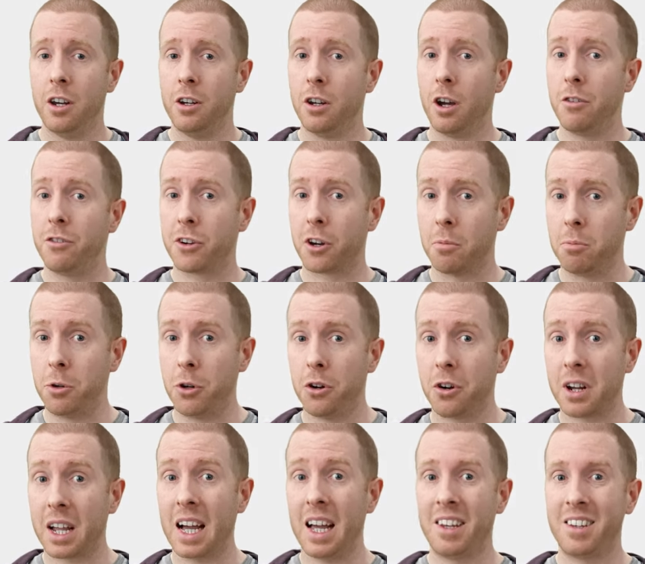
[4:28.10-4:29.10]
Now, if your
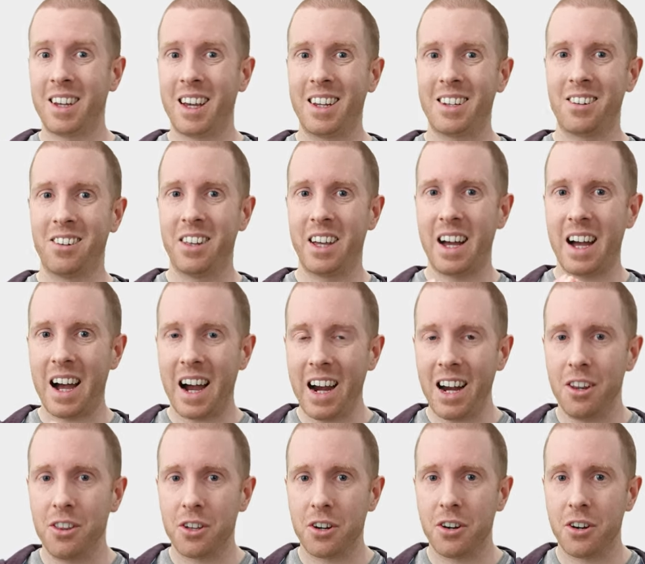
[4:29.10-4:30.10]
computer can't handle that
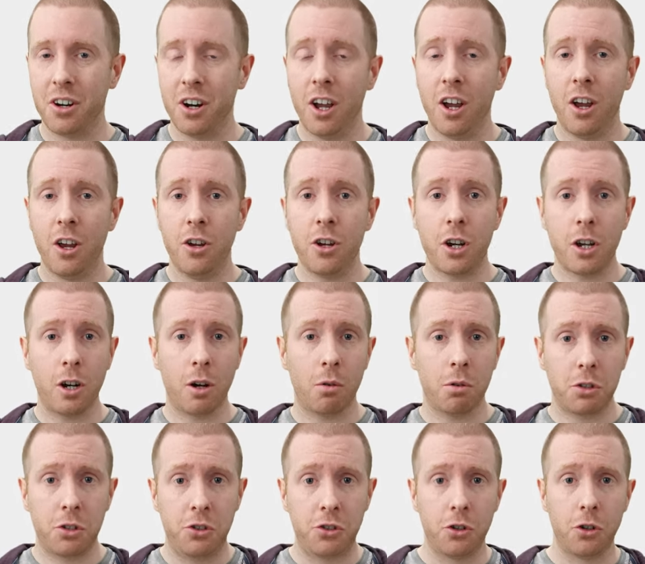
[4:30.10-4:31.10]
either, you can
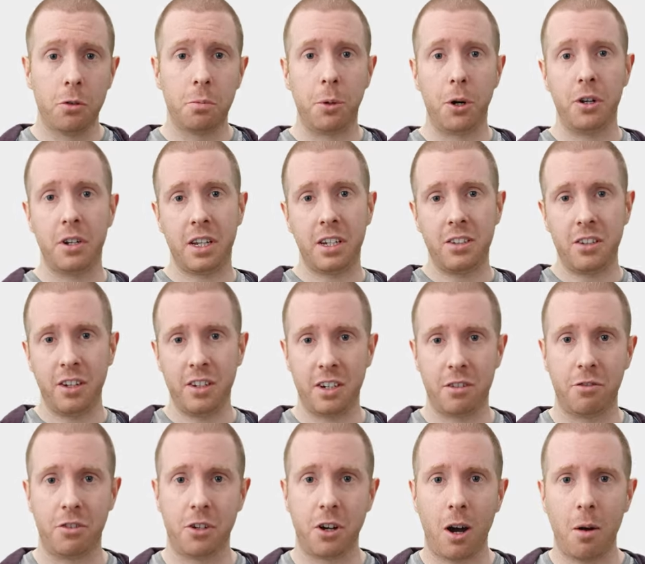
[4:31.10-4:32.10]
always dual boot into a
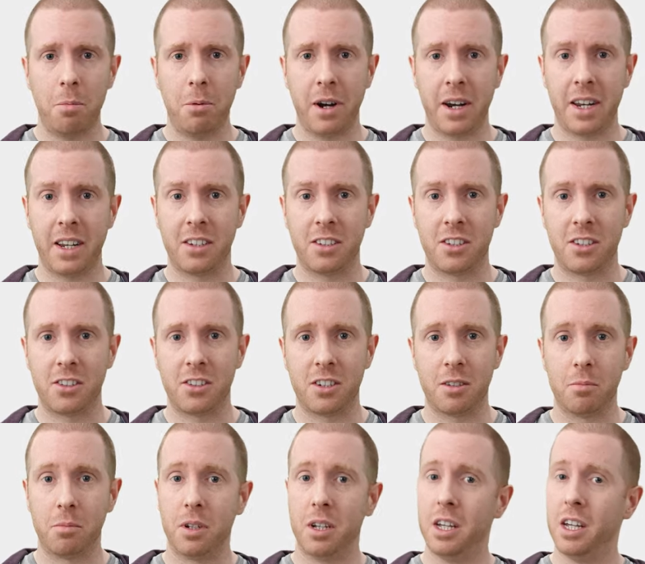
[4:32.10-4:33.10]
different operating
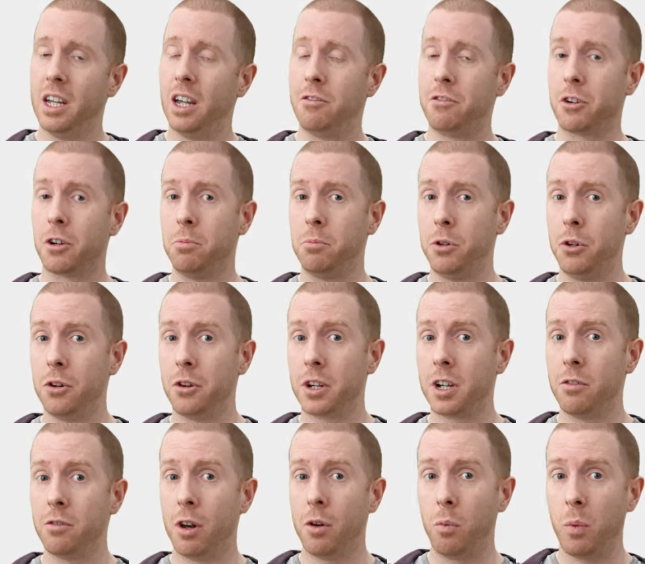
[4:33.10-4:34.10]
system. If your computer
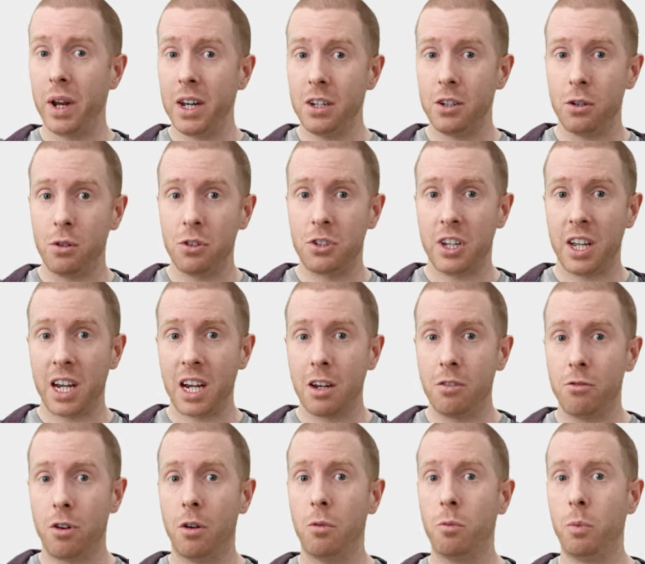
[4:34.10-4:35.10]
can run Windows, it
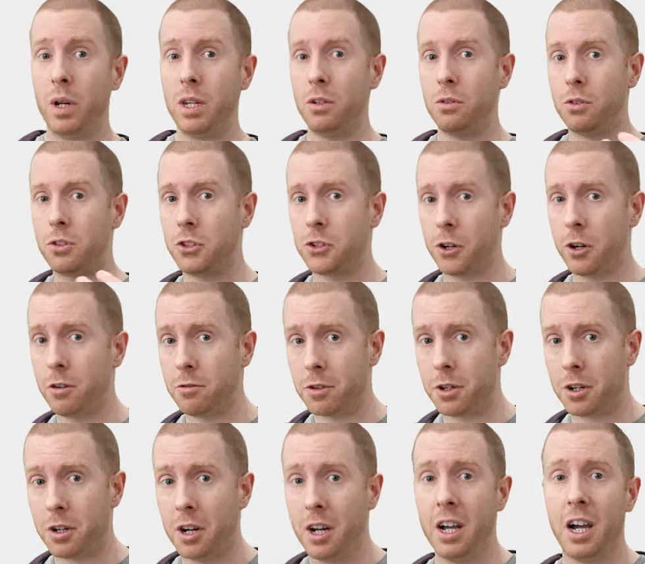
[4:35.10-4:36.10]
can run Windows
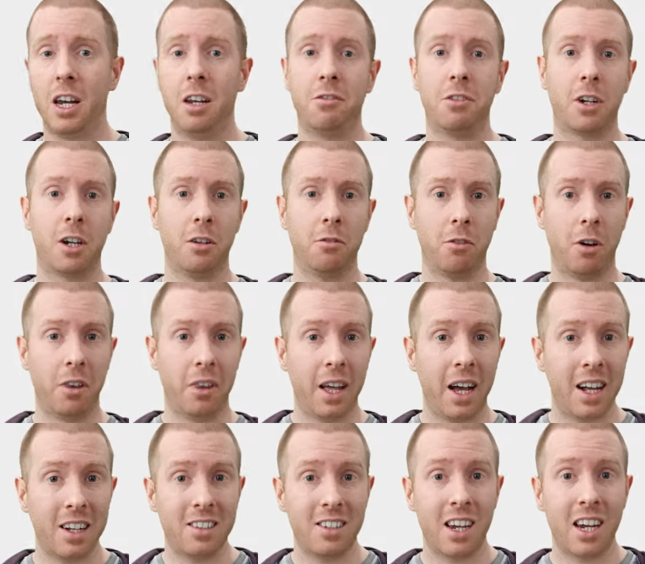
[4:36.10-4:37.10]
Server, and if it can run
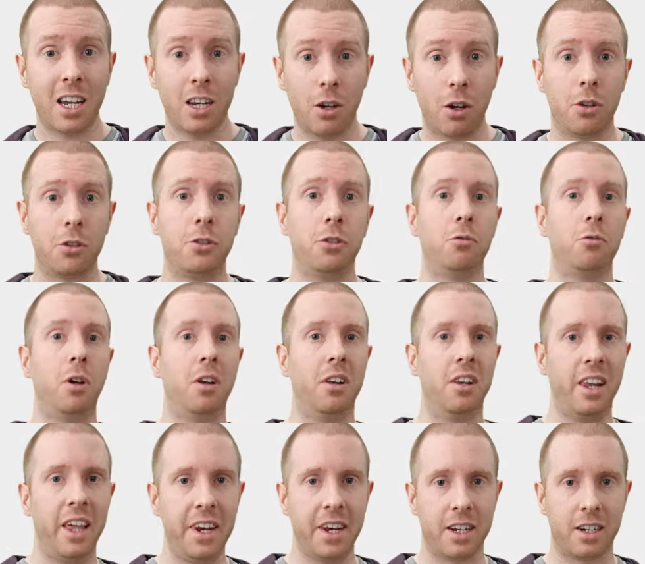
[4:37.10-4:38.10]
that, it can also
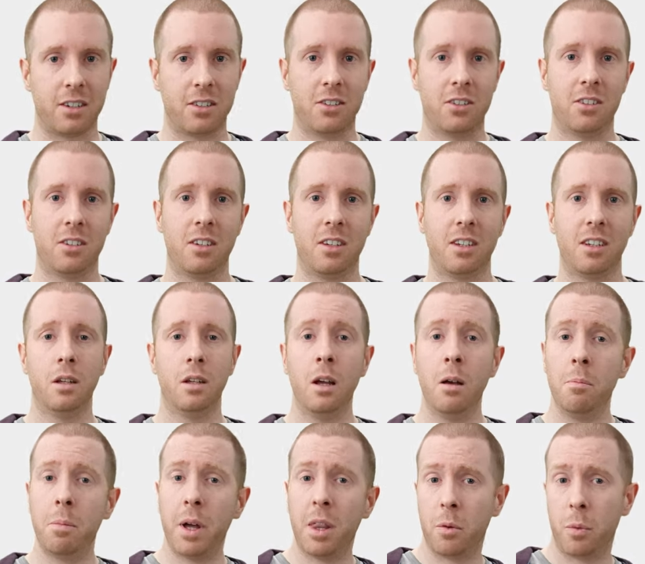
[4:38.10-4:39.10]
run Linux.
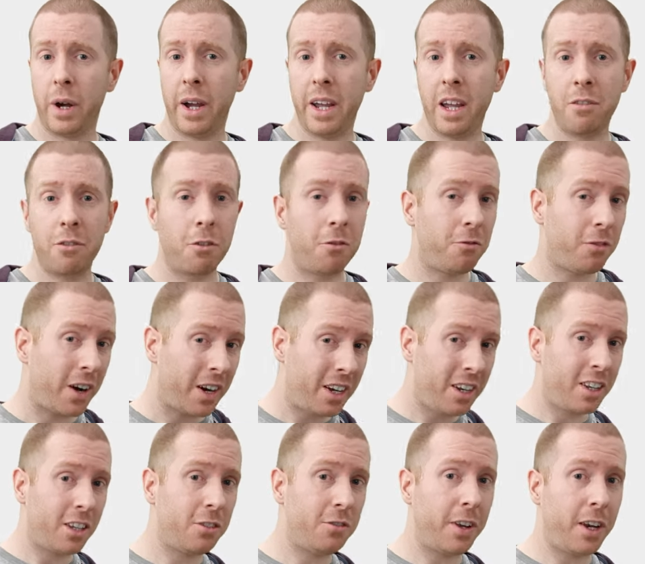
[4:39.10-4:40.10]
By the way, if you're
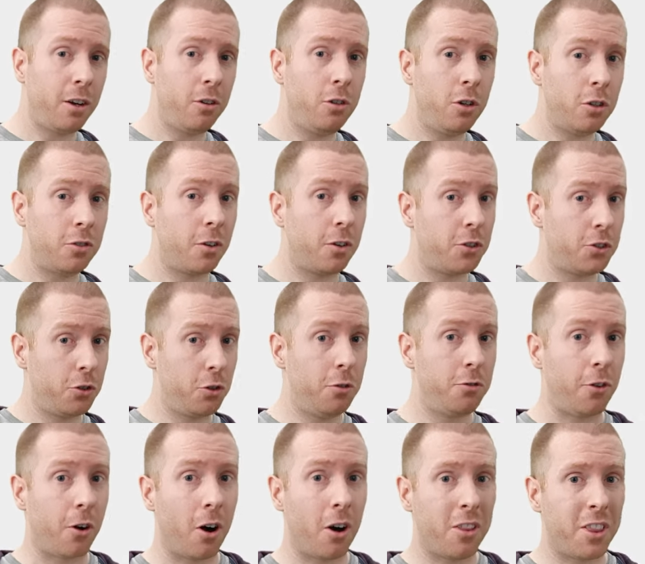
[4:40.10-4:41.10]
finding this video useful so
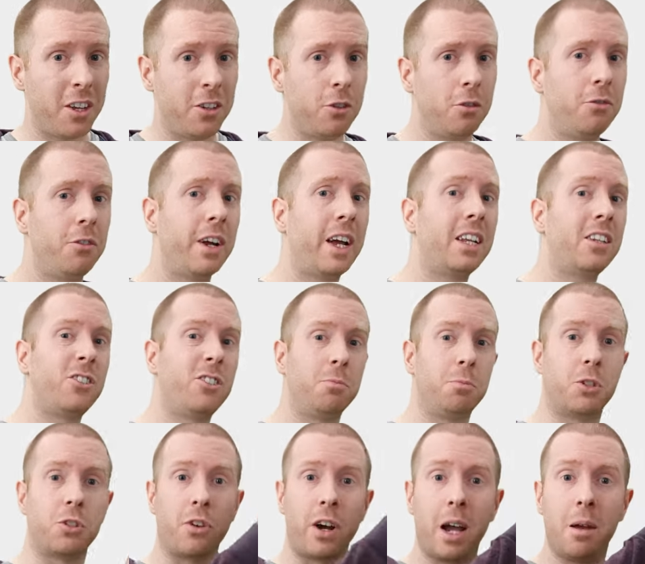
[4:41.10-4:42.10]
far, then don't forget to
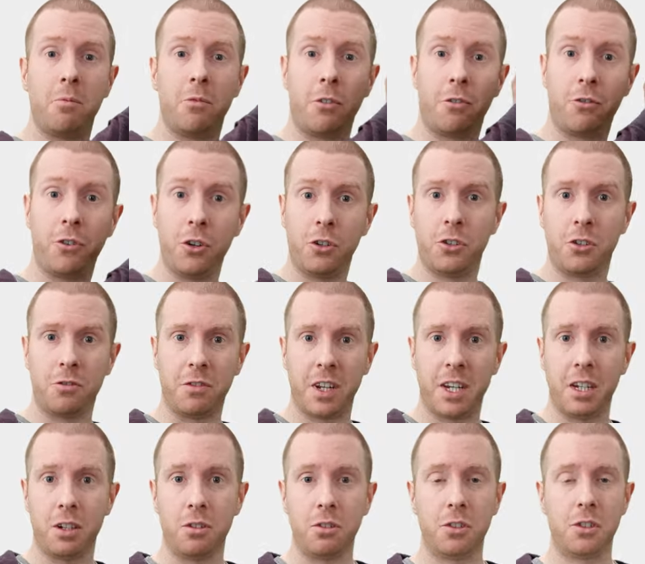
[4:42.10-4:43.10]
subscribe for future
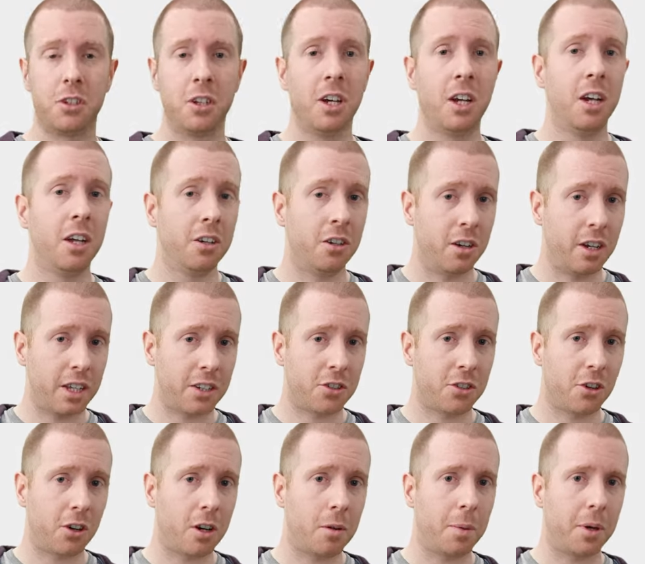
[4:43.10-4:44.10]
videos. Let's
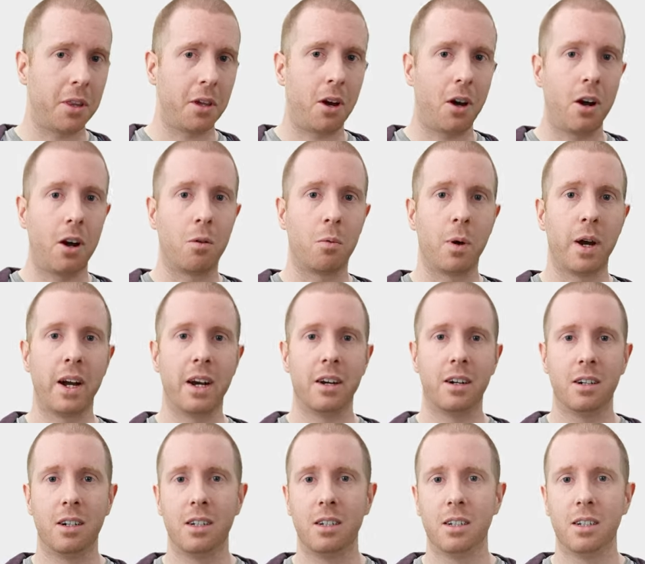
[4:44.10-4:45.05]
talk about the hardware.